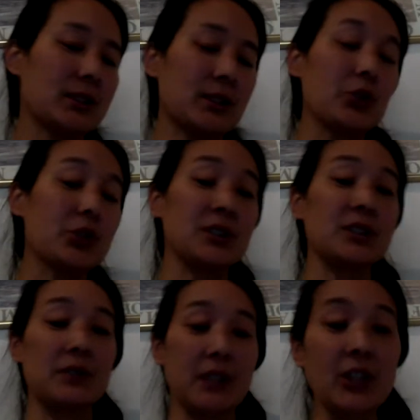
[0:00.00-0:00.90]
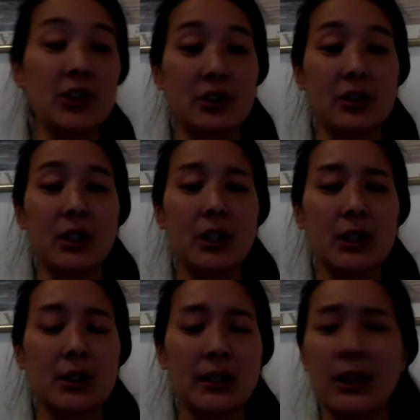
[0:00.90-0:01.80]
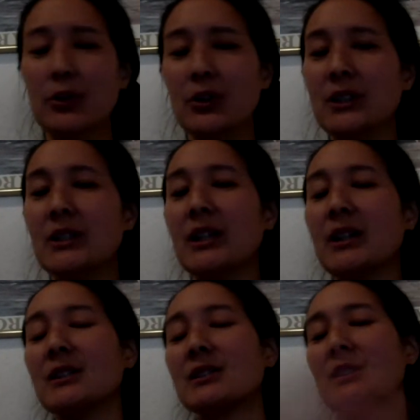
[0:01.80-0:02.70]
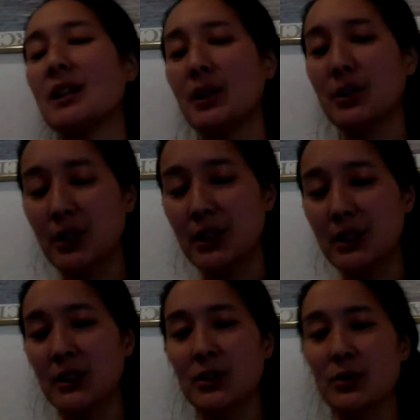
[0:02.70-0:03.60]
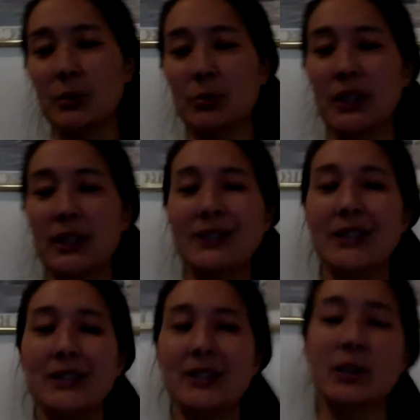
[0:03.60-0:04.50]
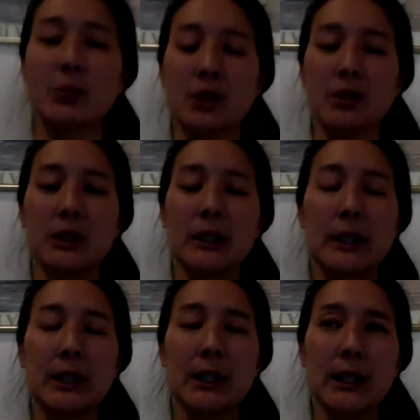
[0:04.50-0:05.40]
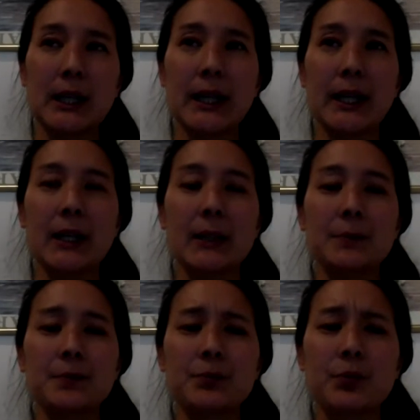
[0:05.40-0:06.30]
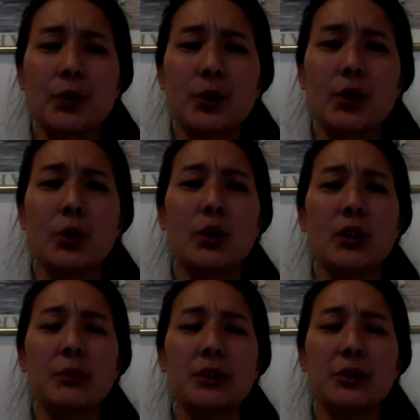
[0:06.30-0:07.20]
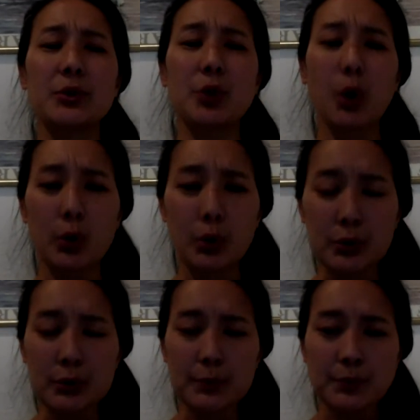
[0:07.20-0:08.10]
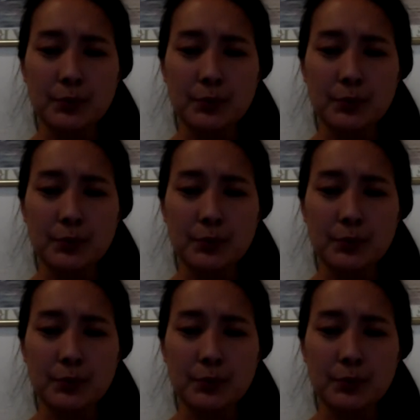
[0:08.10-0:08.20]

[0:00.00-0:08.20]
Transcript: ocean acidification, now you're going to take things to the other end of the extreme, right? It's like saying, well, I don't want to be too cold,